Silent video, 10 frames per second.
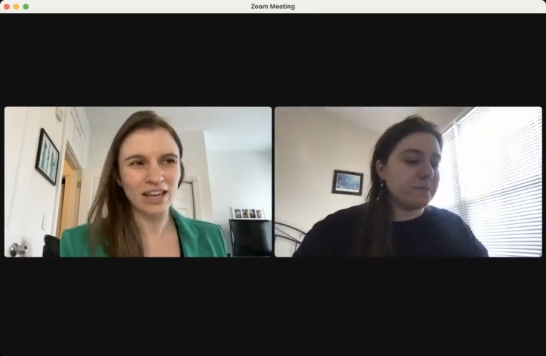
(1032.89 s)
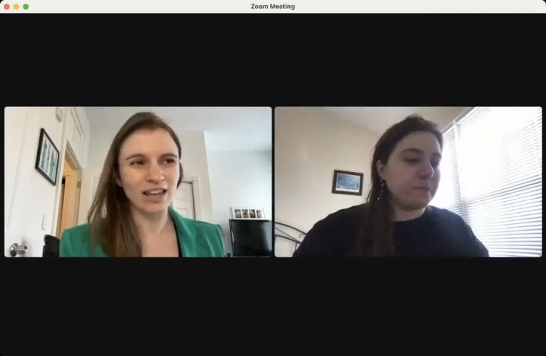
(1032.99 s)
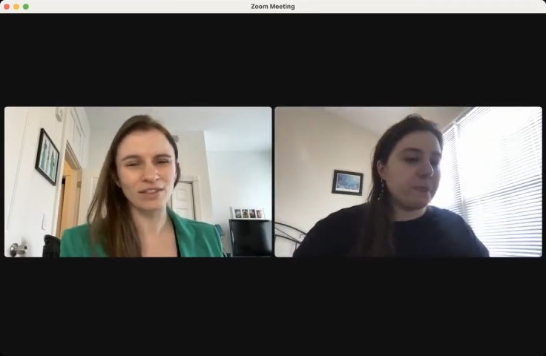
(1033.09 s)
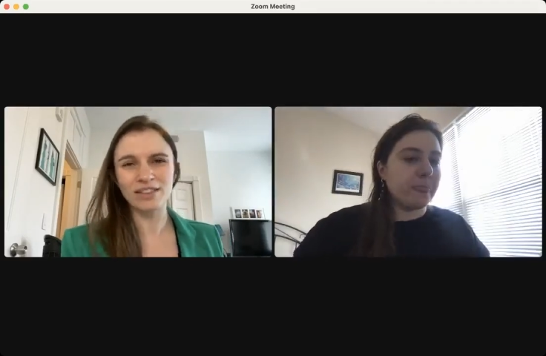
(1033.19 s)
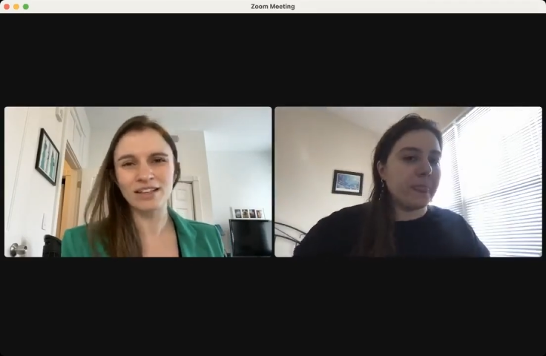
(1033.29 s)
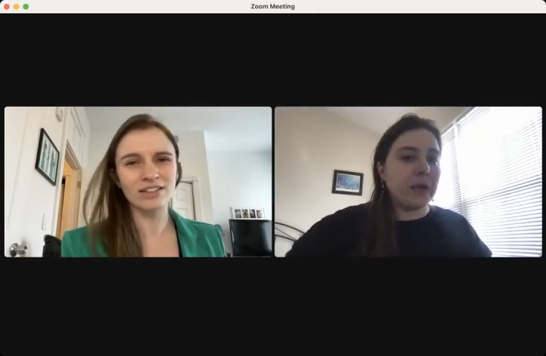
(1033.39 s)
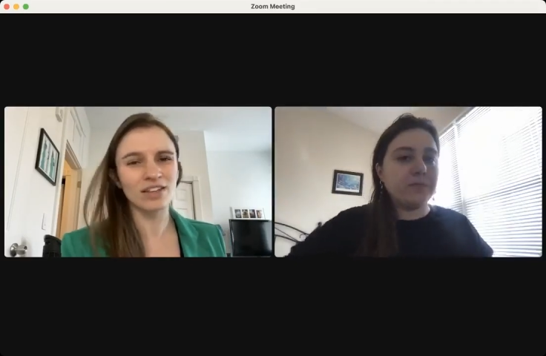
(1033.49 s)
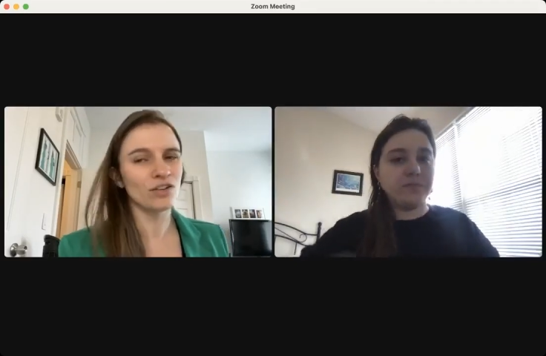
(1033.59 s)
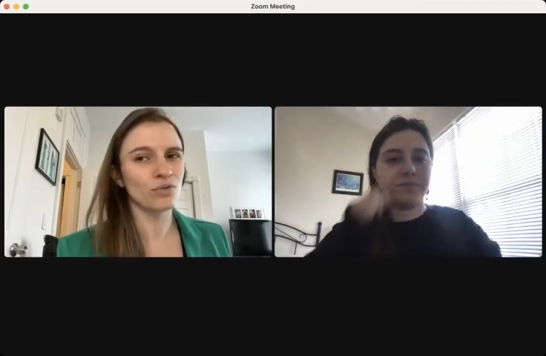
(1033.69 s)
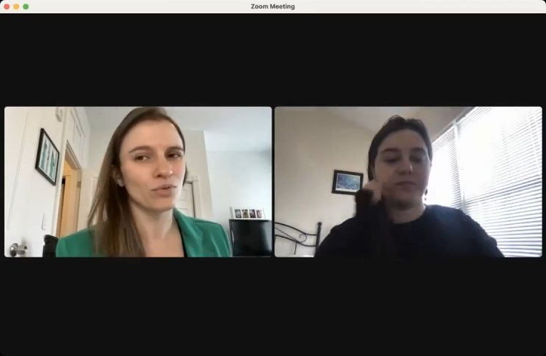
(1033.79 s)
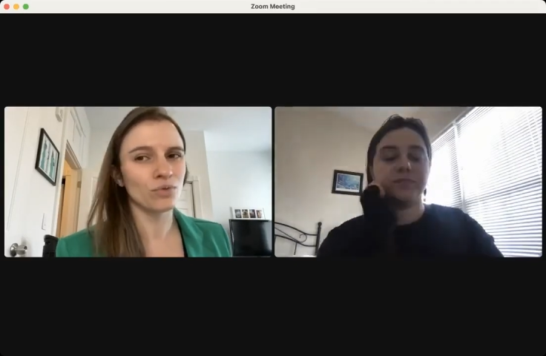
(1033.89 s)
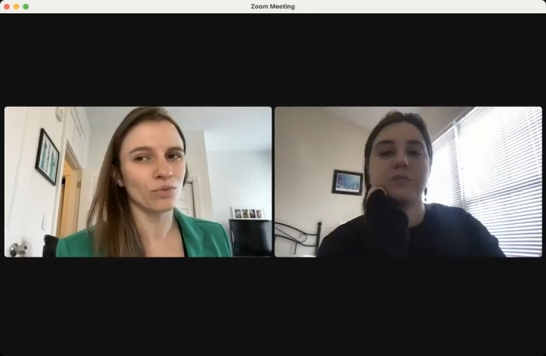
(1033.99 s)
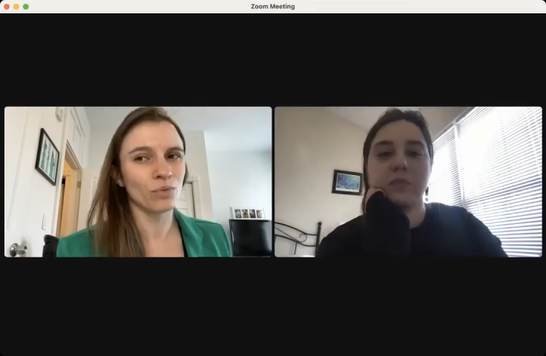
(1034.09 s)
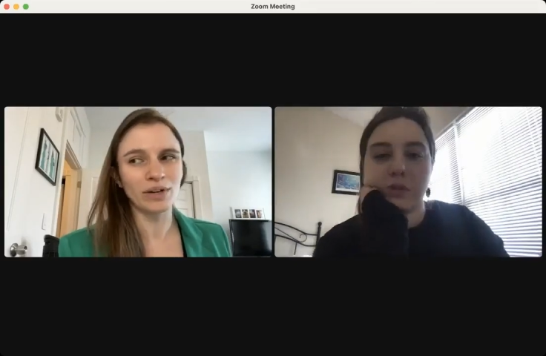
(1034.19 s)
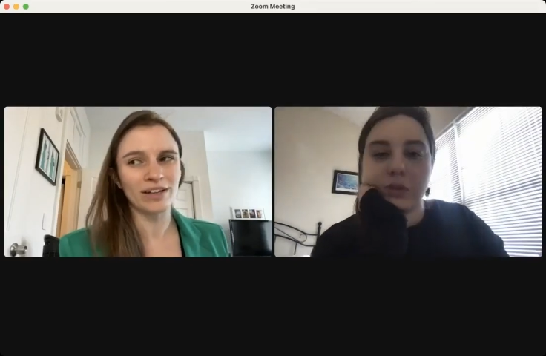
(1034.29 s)
Speaker 1: even things that you
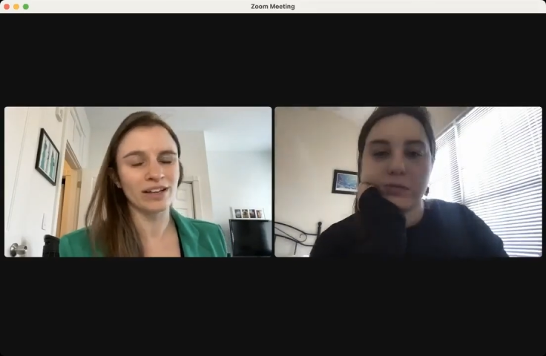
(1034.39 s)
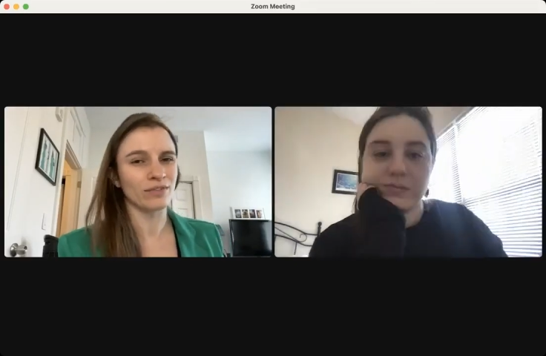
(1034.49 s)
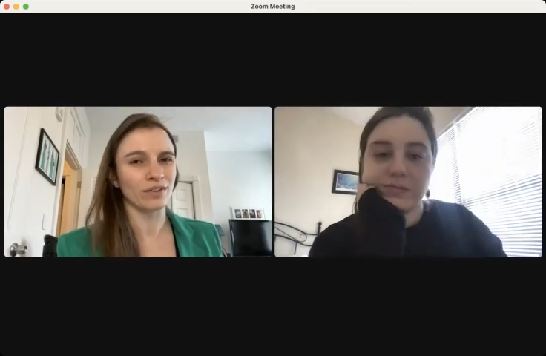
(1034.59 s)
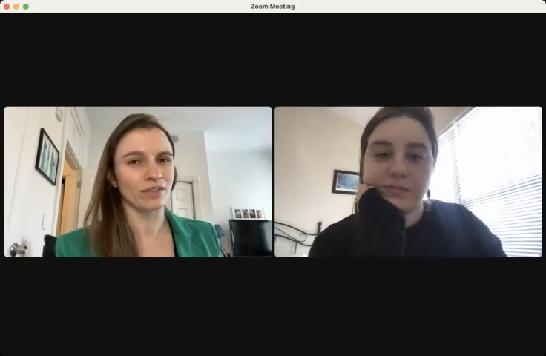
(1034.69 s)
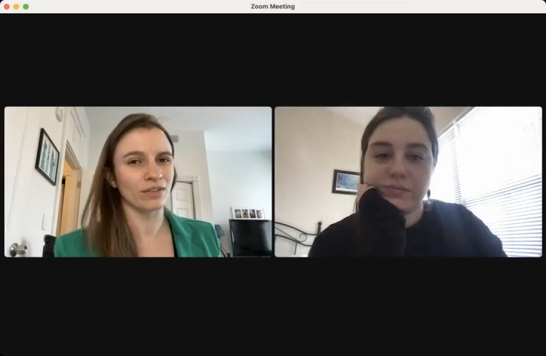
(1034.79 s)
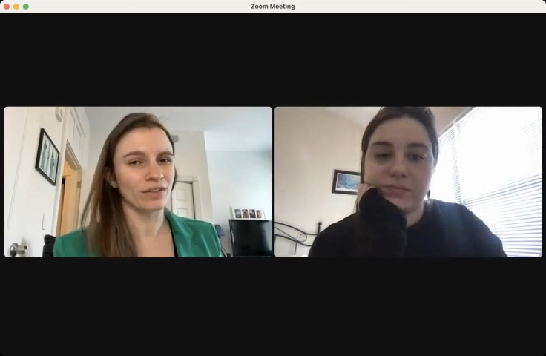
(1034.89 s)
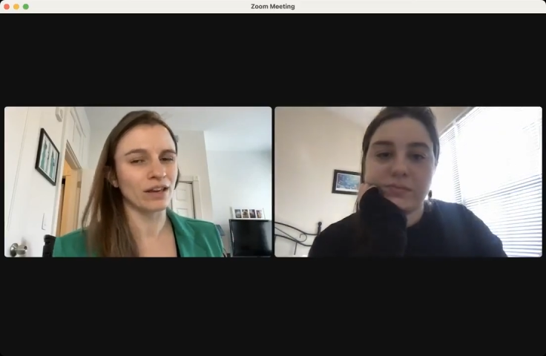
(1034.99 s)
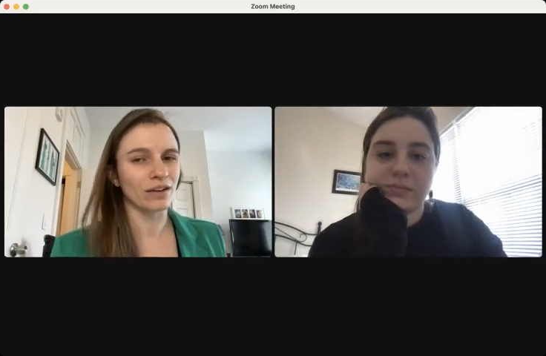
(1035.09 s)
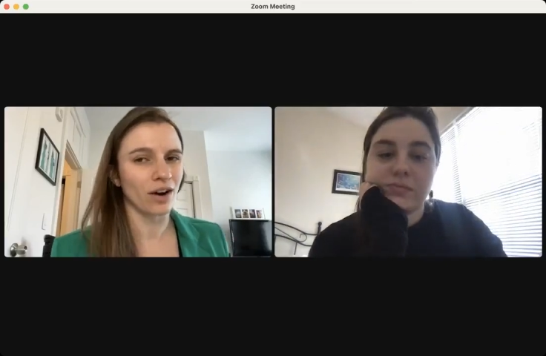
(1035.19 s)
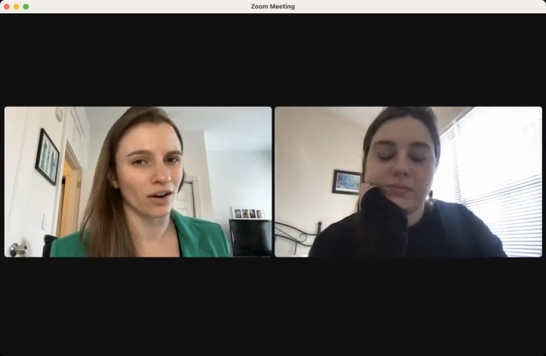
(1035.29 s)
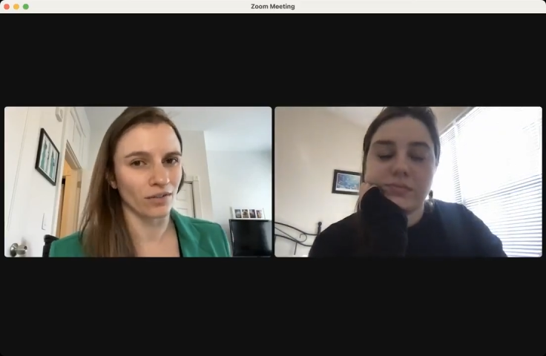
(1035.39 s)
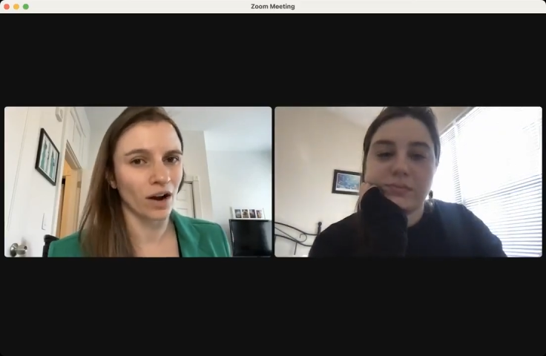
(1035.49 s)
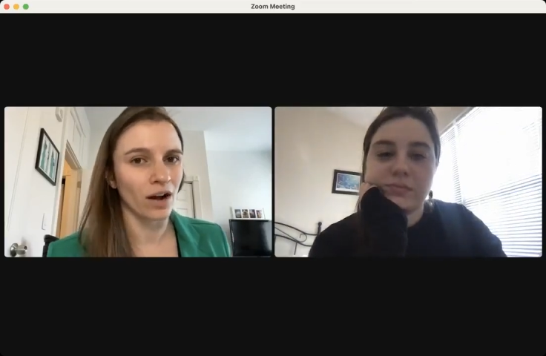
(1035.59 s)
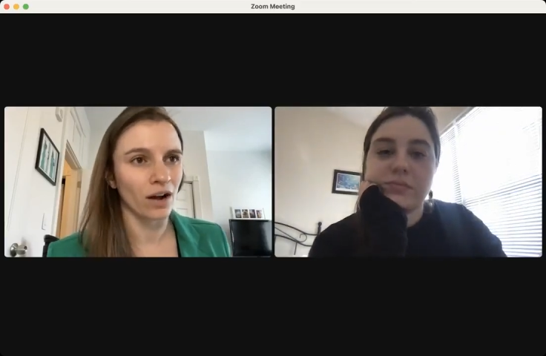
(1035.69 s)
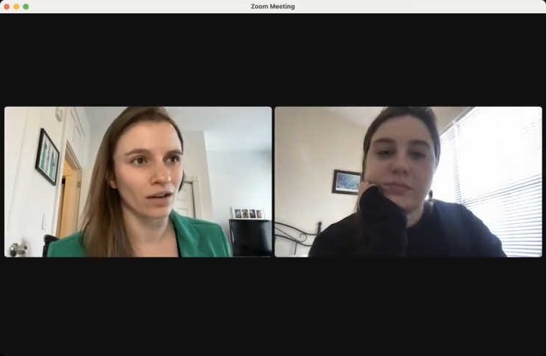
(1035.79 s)
wouldn't even think are
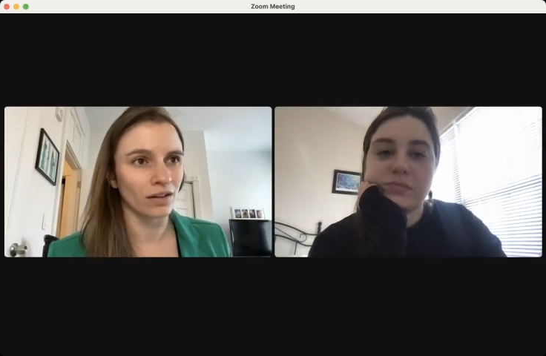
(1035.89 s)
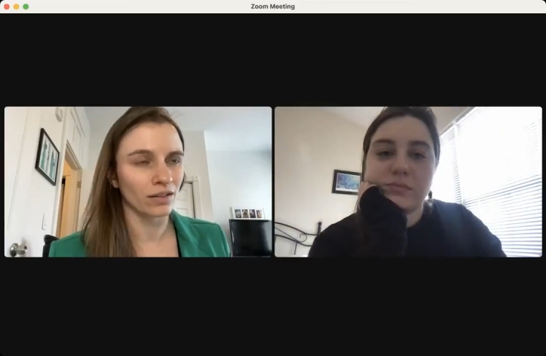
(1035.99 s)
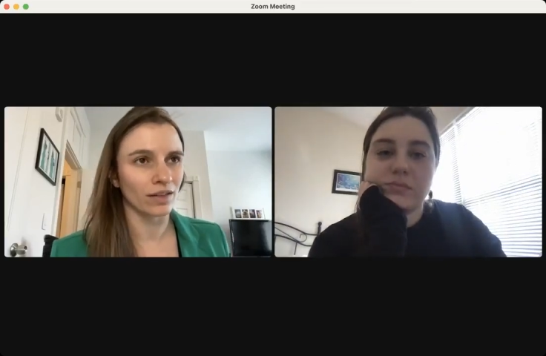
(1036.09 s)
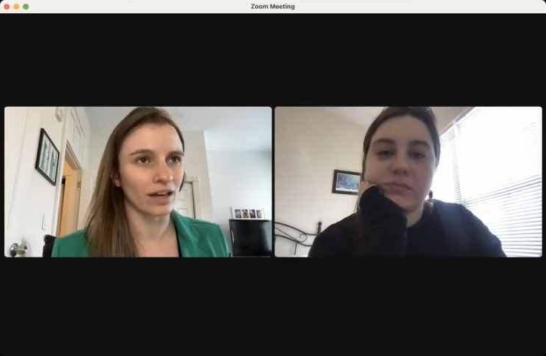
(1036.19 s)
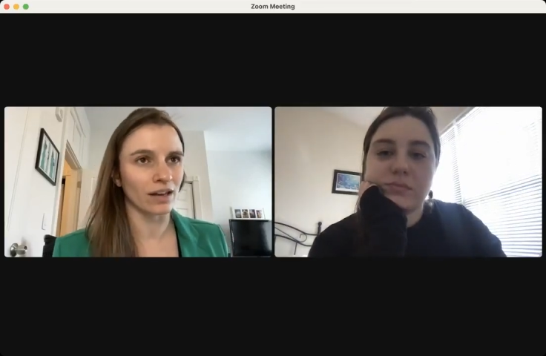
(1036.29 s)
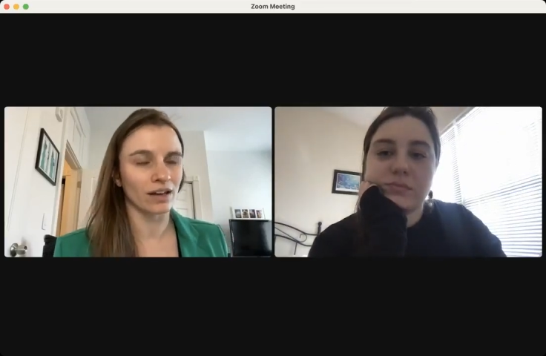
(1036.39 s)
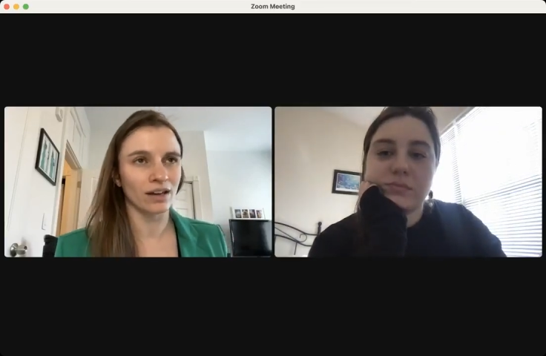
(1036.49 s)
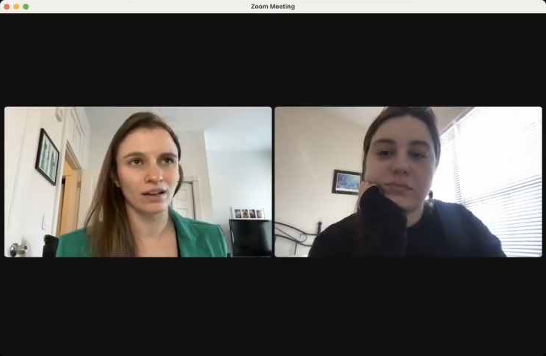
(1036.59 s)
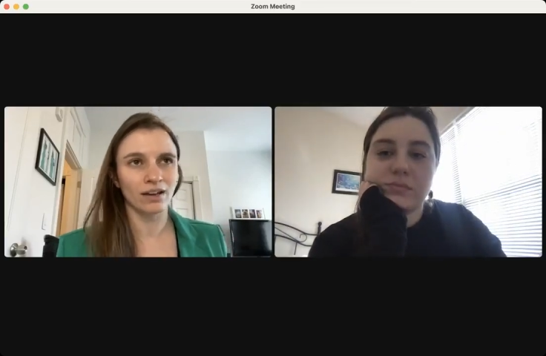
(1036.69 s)
wrong like